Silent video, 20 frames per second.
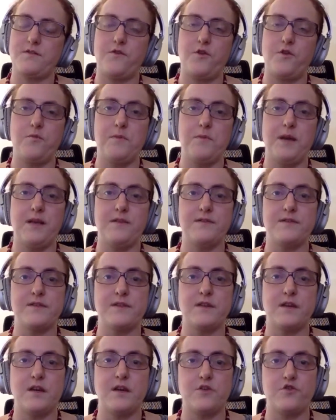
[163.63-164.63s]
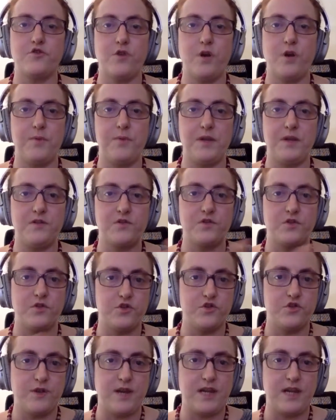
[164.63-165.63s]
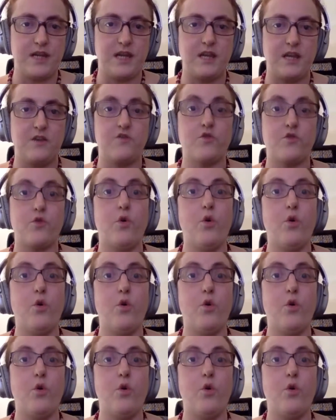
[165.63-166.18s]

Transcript: few months a drop in search rankings,